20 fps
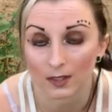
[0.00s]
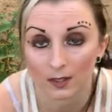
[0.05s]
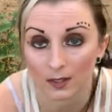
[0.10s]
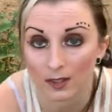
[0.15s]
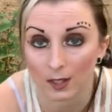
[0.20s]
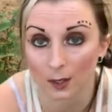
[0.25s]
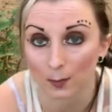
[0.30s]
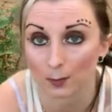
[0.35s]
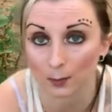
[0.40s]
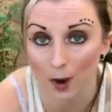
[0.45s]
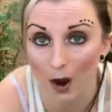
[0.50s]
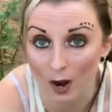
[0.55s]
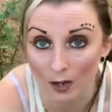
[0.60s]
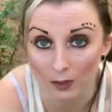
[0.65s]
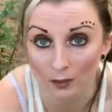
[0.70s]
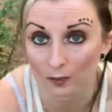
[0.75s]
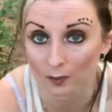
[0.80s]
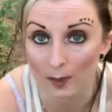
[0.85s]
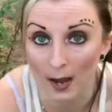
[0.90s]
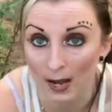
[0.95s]
They're part
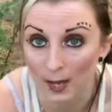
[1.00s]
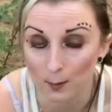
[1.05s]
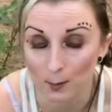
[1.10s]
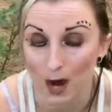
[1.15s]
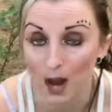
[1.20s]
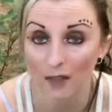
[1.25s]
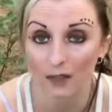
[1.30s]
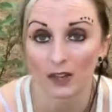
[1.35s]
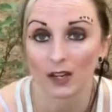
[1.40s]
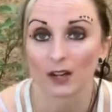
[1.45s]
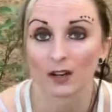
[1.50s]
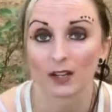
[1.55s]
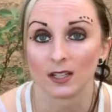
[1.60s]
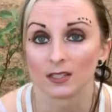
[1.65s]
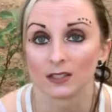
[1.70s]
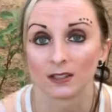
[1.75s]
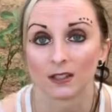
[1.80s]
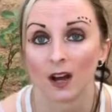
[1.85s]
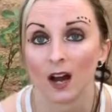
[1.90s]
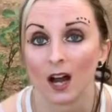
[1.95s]
of my apothecary
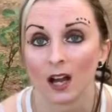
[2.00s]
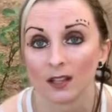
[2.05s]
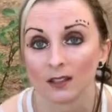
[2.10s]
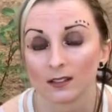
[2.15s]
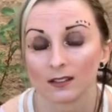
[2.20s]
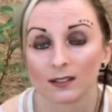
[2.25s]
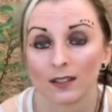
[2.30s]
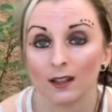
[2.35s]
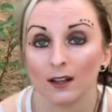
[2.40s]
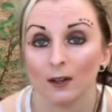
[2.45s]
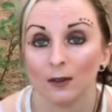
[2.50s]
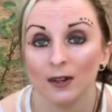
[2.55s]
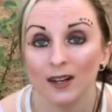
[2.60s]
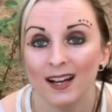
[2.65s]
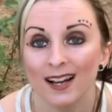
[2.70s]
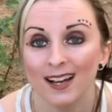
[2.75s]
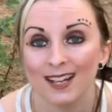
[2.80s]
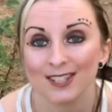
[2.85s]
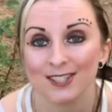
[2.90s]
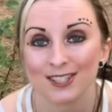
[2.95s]
stock. So
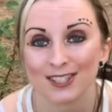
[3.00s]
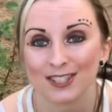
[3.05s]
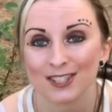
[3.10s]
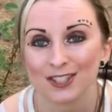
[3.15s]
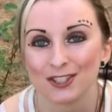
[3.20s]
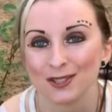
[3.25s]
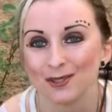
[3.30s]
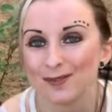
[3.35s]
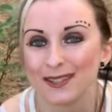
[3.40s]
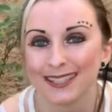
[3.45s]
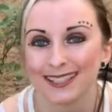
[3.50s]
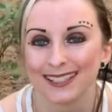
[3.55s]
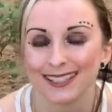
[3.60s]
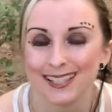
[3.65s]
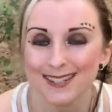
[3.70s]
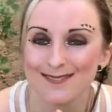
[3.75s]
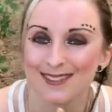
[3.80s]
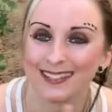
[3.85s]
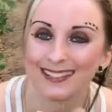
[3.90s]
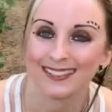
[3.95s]
just shoot me an
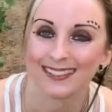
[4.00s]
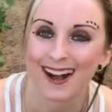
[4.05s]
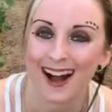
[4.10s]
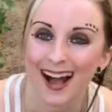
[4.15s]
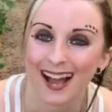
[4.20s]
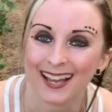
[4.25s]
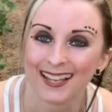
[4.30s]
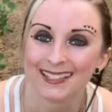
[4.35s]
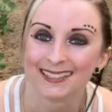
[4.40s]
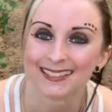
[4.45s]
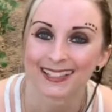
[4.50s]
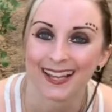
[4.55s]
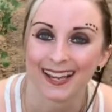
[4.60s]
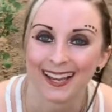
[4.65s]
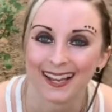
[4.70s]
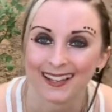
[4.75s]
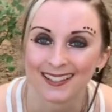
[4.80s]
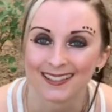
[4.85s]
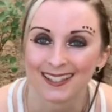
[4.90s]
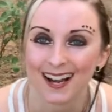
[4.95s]
email, guys,
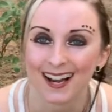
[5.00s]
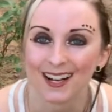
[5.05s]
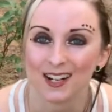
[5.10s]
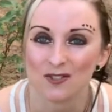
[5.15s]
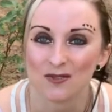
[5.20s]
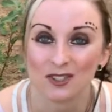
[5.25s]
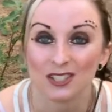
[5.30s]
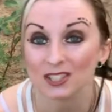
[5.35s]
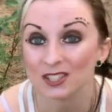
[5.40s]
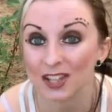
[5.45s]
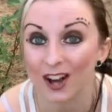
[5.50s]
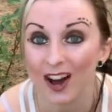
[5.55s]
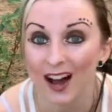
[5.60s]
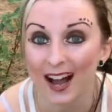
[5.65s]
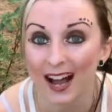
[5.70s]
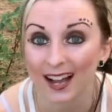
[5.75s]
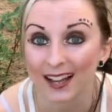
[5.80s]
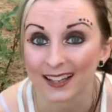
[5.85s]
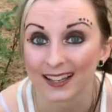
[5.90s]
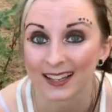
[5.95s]
and we'll
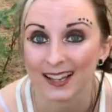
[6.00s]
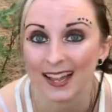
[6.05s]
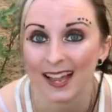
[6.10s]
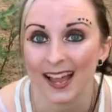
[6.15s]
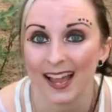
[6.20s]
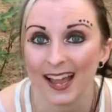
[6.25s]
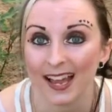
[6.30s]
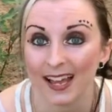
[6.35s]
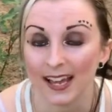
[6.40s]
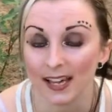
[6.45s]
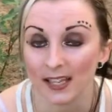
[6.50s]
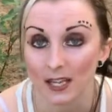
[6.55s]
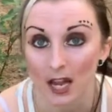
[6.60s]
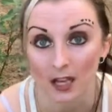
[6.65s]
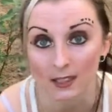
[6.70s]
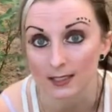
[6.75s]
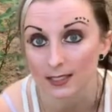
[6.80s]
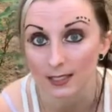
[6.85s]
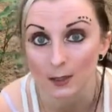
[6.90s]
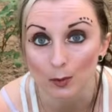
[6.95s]
talk, and
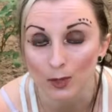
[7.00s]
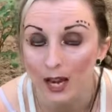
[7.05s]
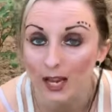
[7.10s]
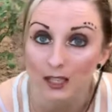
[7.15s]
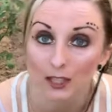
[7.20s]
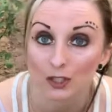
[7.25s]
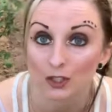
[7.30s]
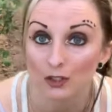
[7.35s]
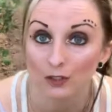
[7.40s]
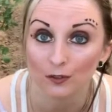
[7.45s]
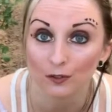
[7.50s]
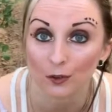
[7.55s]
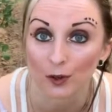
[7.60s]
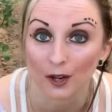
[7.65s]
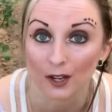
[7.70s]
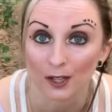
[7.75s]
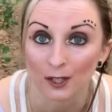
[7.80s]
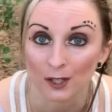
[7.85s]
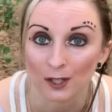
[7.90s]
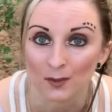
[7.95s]
I'll see what I can do for
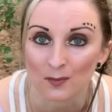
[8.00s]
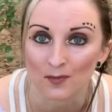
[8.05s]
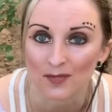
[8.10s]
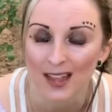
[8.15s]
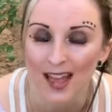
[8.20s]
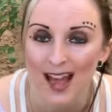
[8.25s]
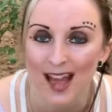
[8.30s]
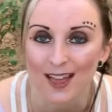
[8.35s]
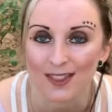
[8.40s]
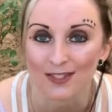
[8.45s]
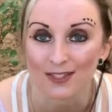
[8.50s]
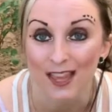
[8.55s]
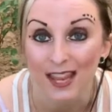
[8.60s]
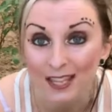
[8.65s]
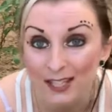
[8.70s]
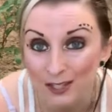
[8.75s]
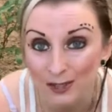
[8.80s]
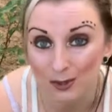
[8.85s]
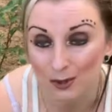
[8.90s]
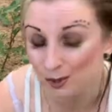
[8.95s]
you.
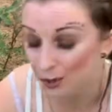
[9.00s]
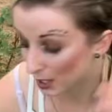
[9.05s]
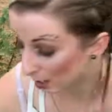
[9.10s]
Thank you